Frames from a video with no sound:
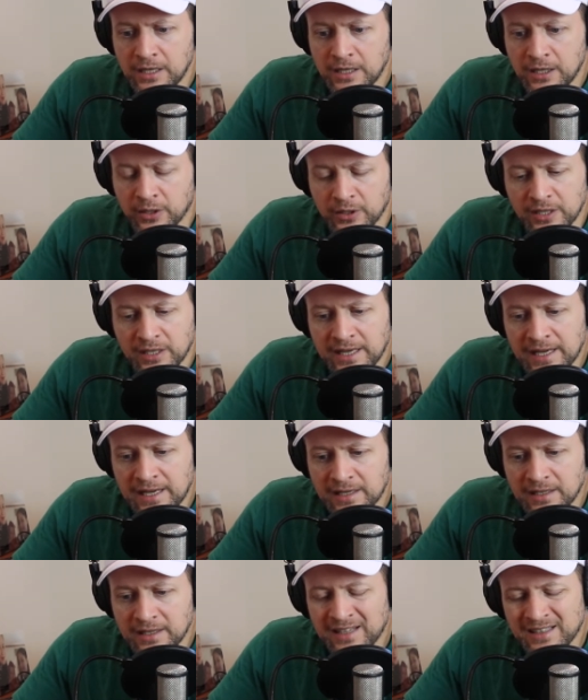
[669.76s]
You know, you
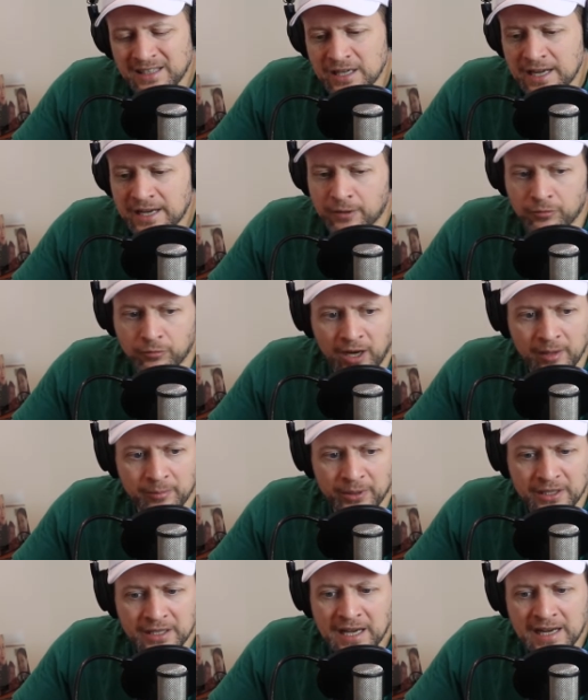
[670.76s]
hit, not that you hit a rut,
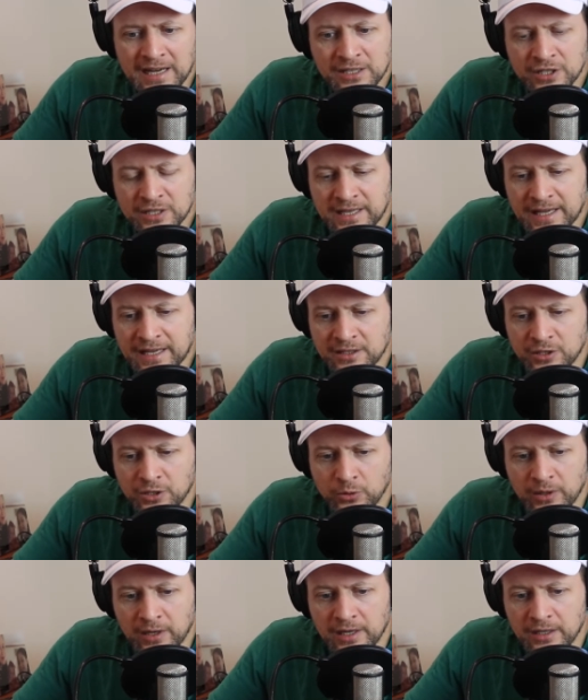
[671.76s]
but you kind of just get
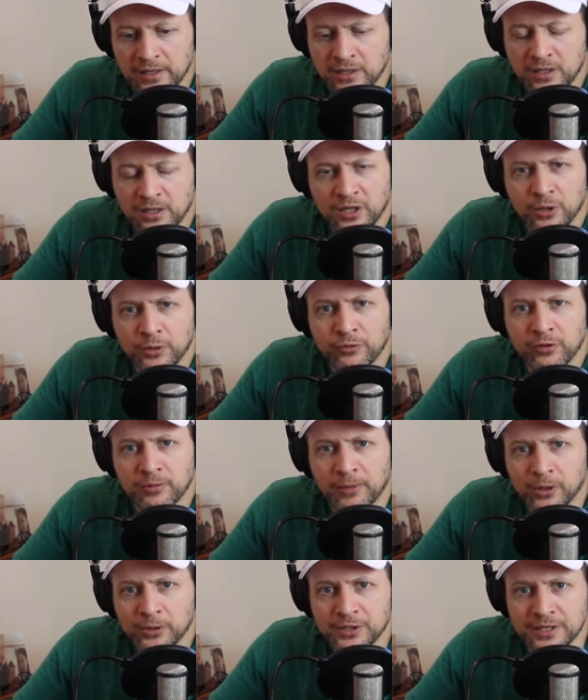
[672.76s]
into it. You go through the
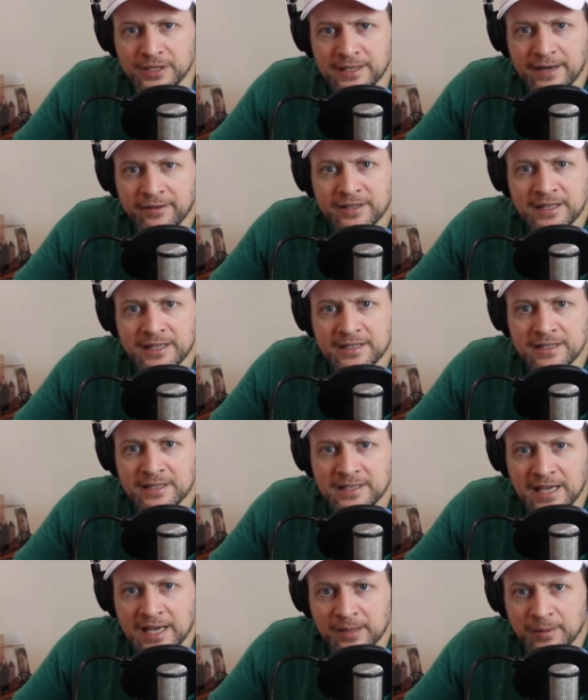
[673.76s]
motions. Everything's the
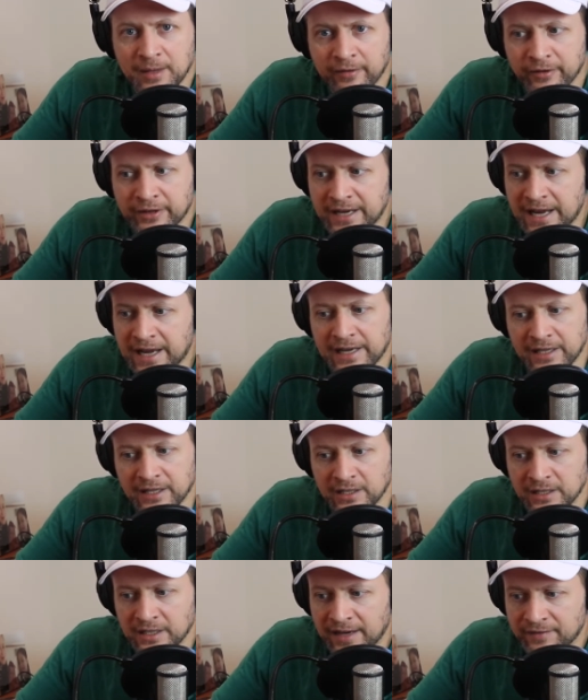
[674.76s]
same every day.
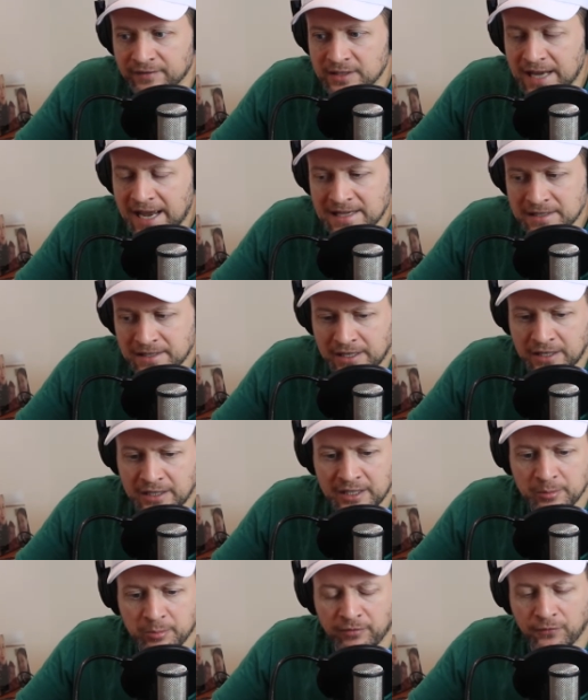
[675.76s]
You have tasks that you
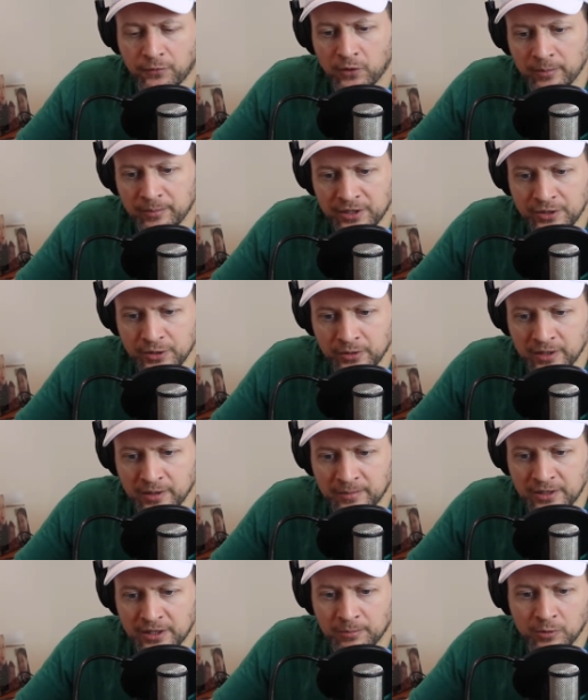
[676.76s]
need to perform. You do
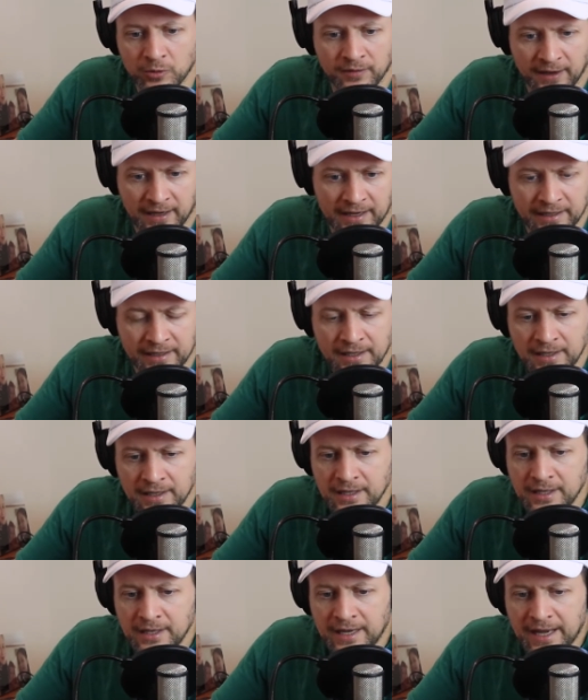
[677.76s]
them and you move on.
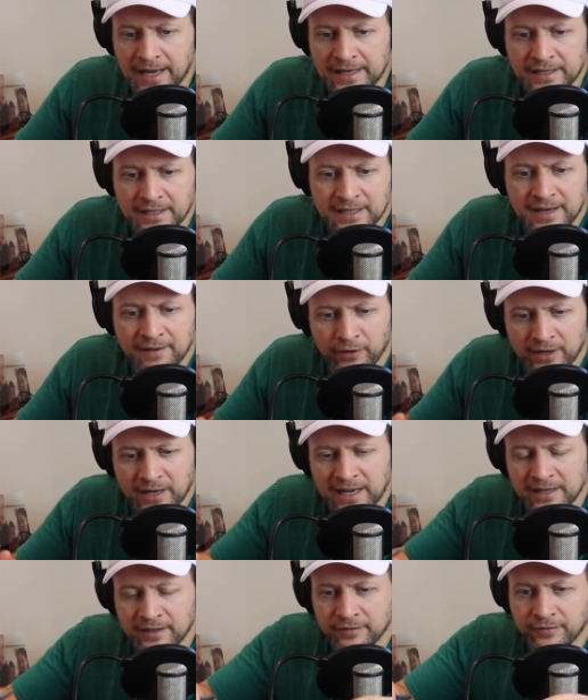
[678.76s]
And you never
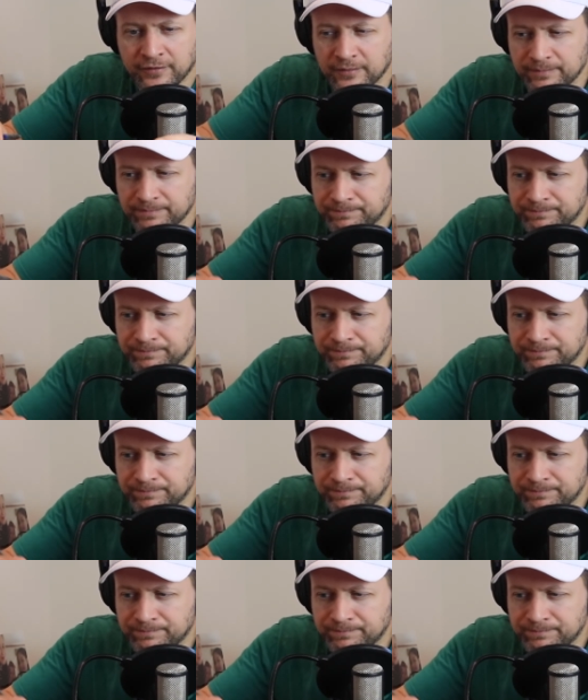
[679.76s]
kind of